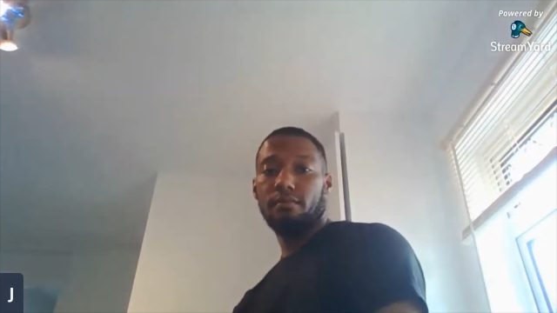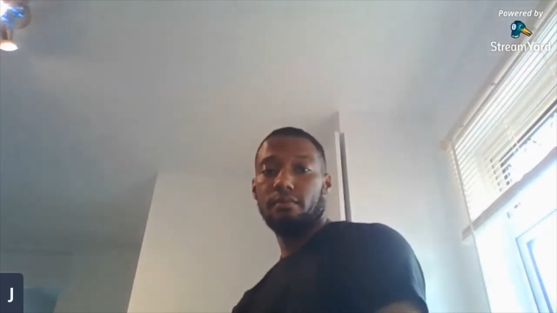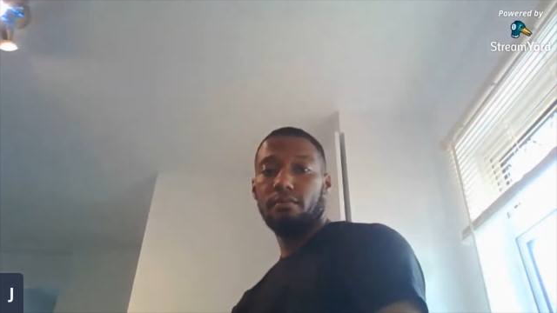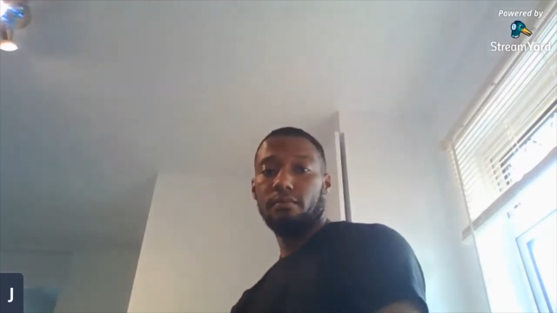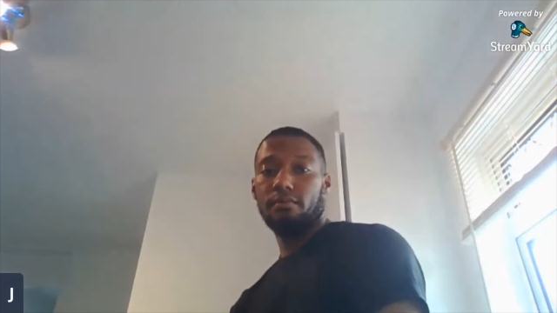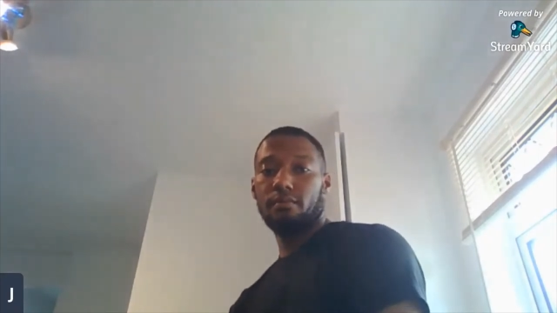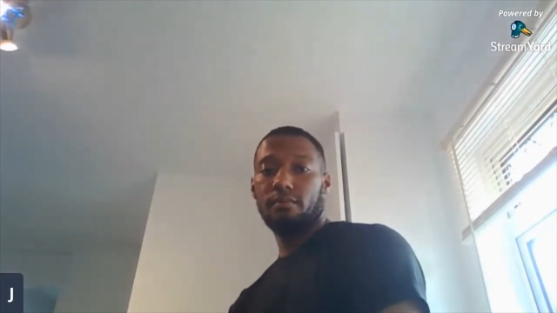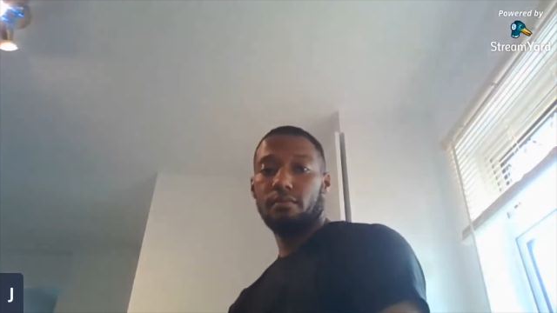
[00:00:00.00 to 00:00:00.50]

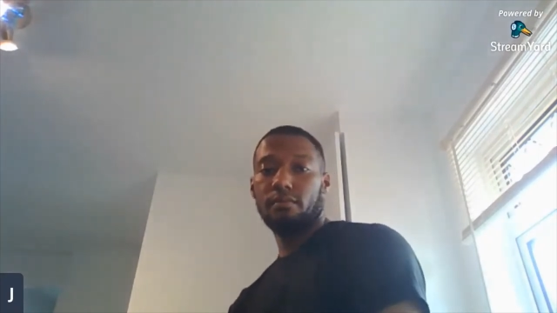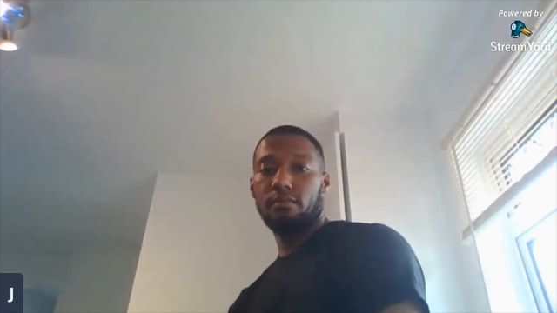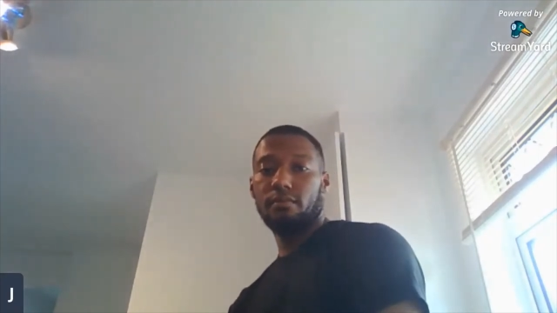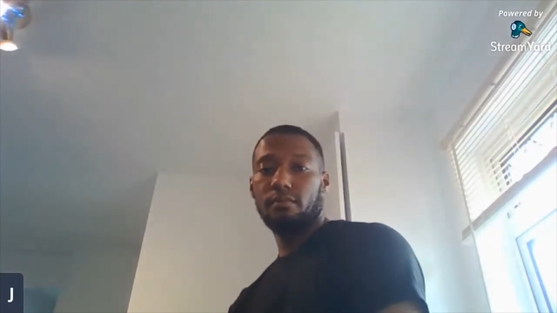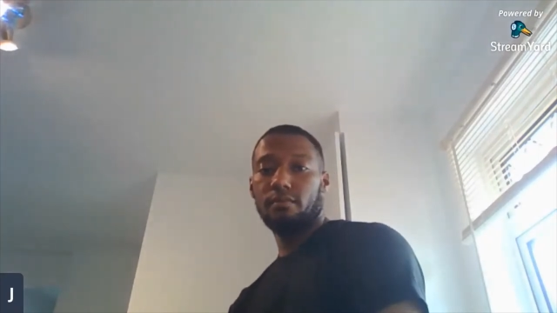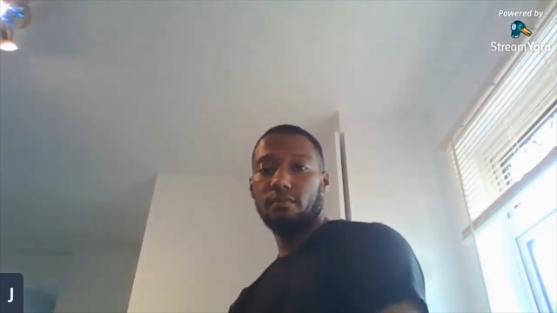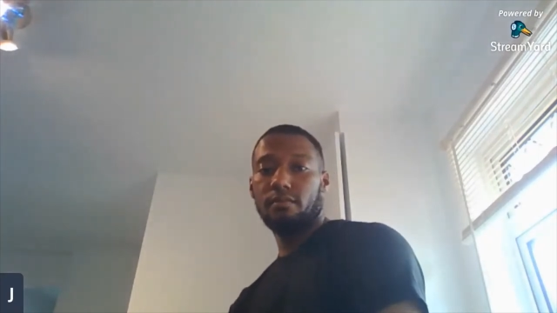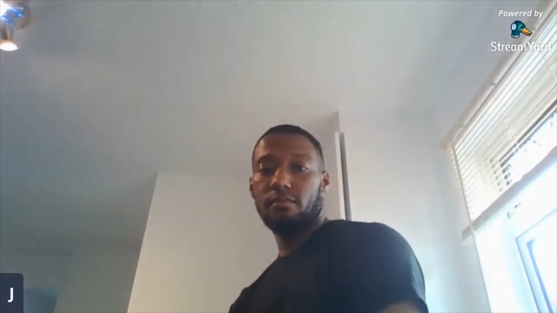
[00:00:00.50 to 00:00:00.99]

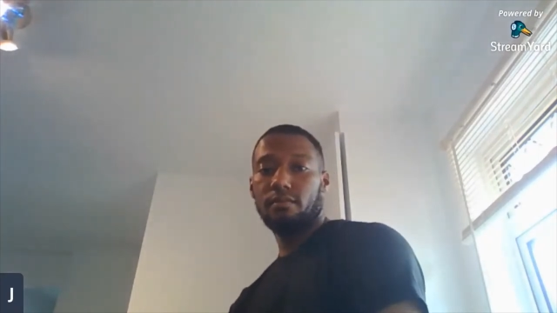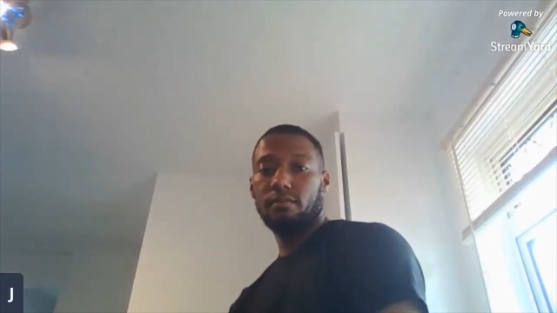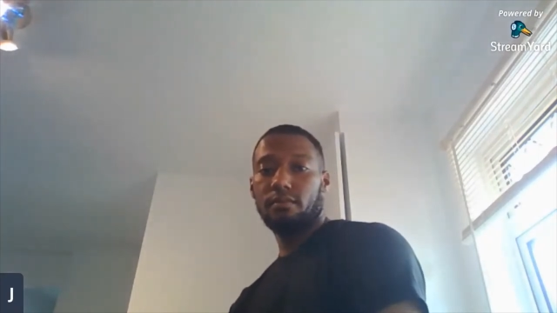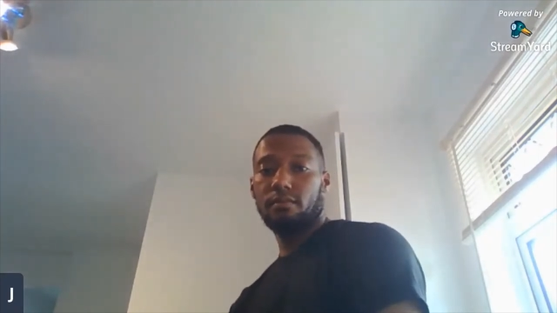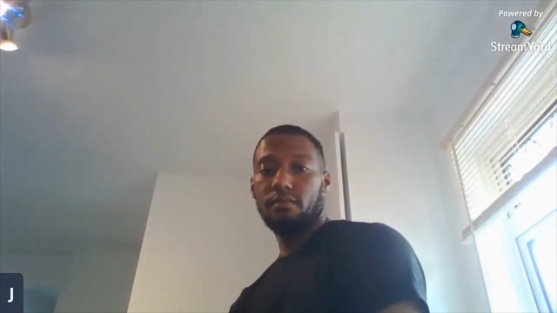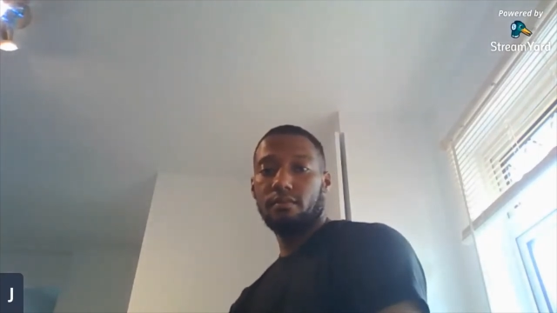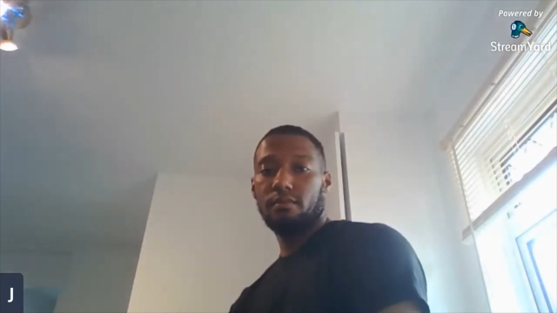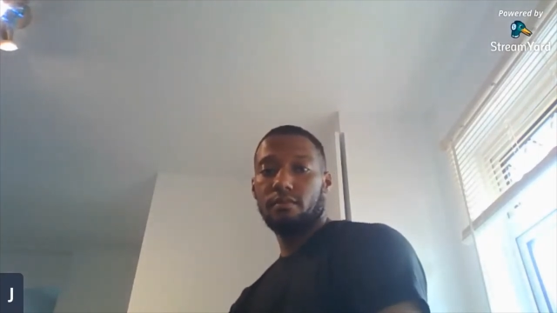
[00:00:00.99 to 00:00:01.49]

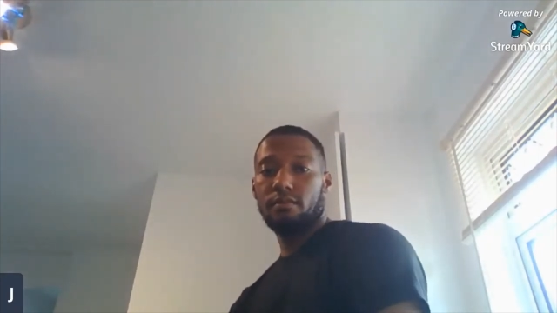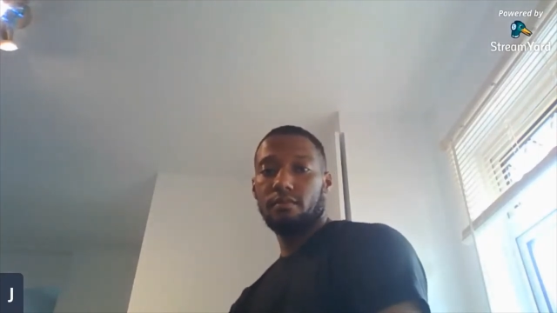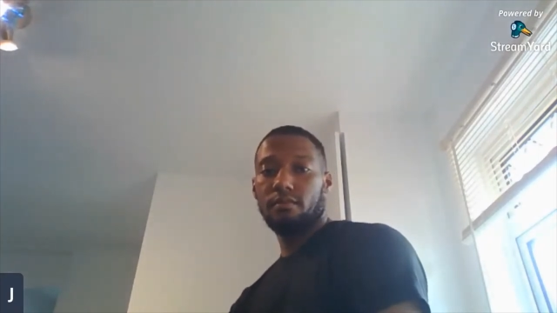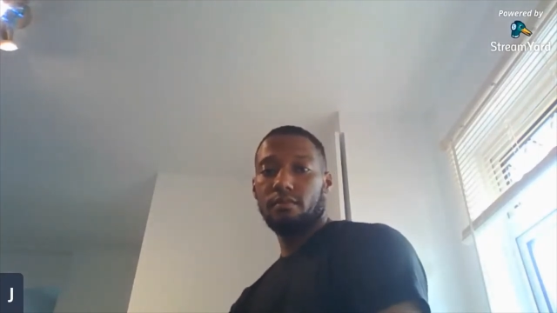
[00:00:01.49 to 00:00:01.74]
Nothing is said.